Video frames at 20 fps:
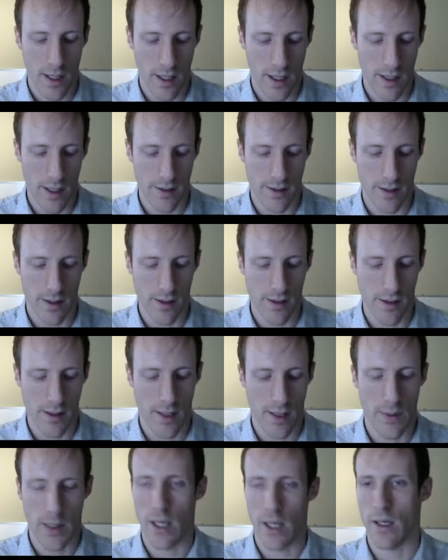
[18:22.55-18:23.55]
edges
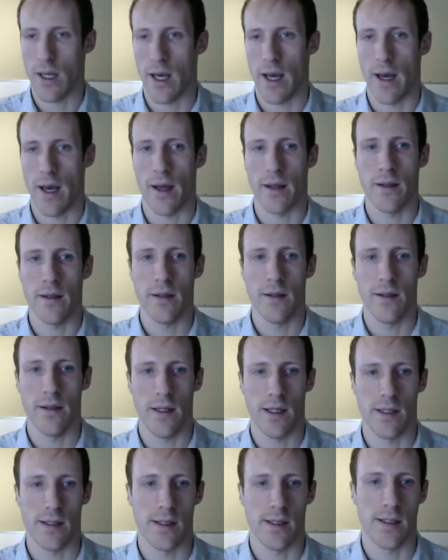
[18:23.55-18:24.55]
that we could add
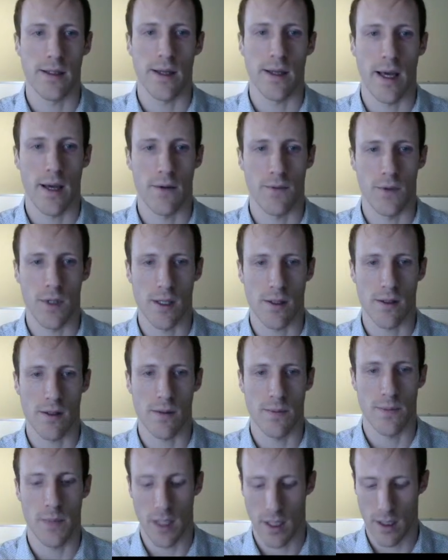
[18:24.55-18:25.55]
and still have
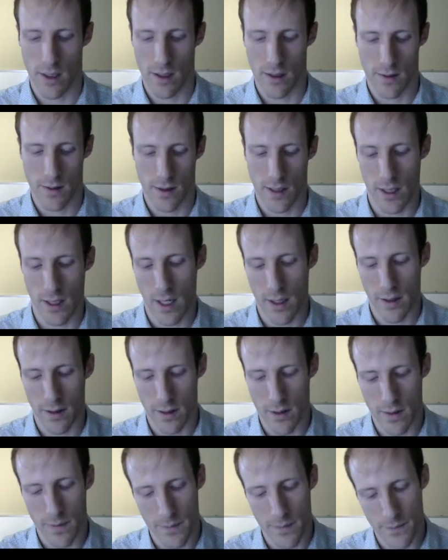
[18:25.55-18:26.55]
this be
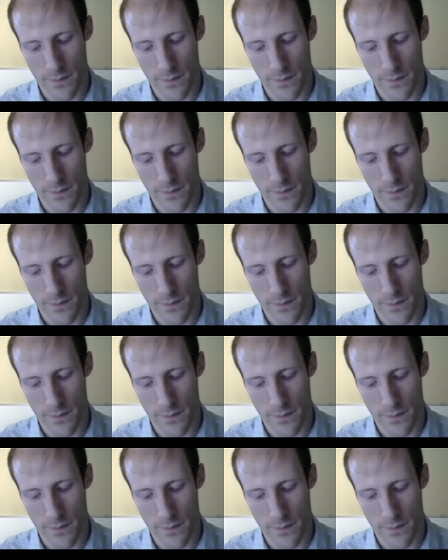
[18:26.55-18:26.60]
connected.